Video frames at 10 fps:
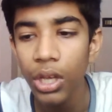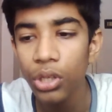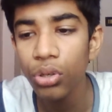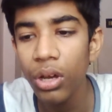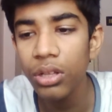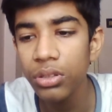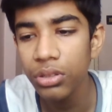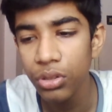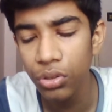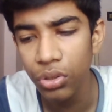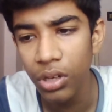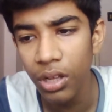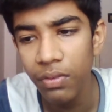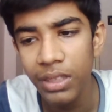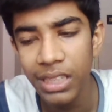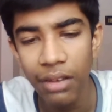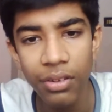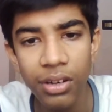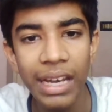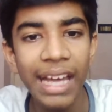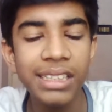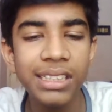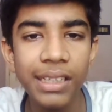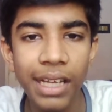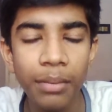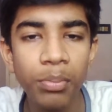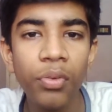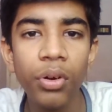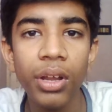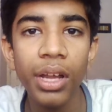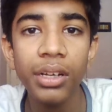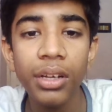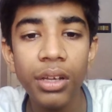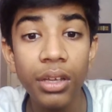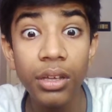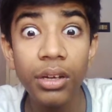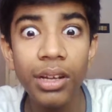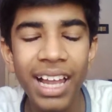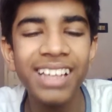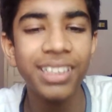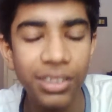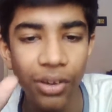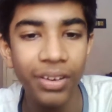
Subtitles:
You should always have a relaxing night before relaxing